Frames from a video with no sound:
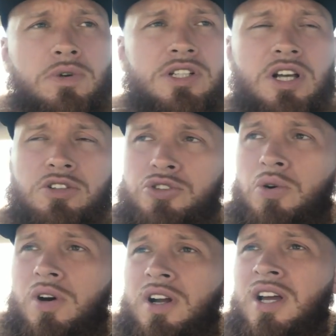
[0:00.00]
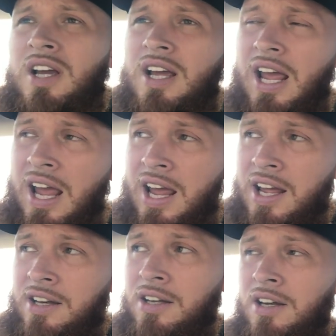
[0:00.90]
resale store
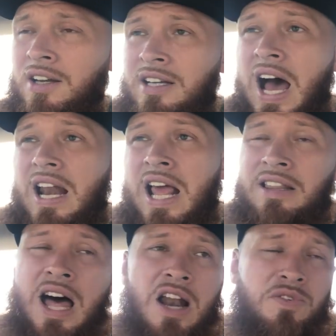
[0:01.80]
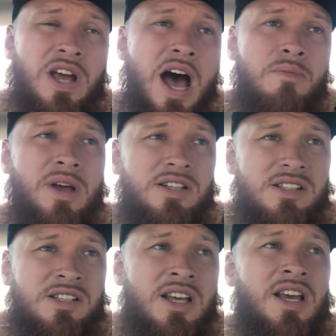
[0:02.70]
and got a lot of
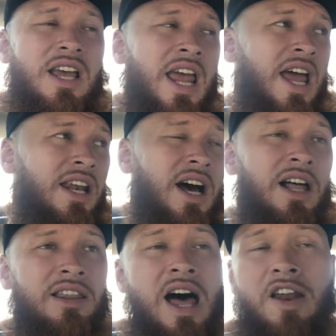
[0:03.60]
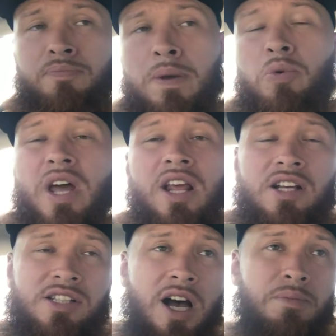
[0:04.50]
comments and a lot of people hitting
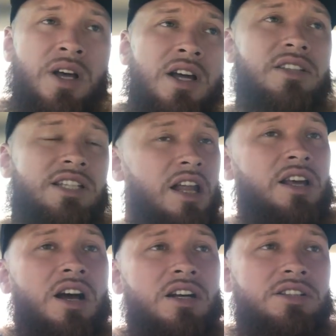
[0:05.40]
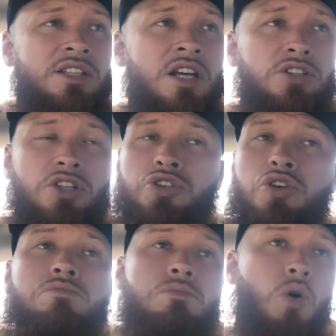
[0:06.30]
us up telling us to
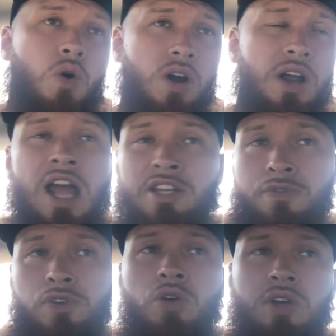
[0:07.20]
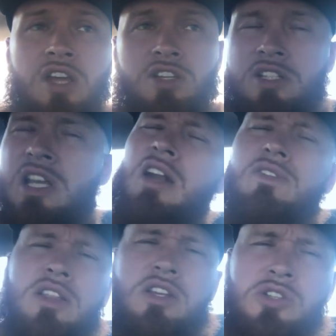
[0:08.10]
do more at different locations. Kind of
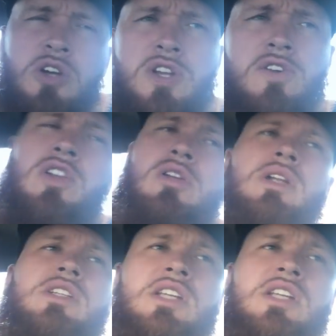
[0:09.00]
like the searching for limited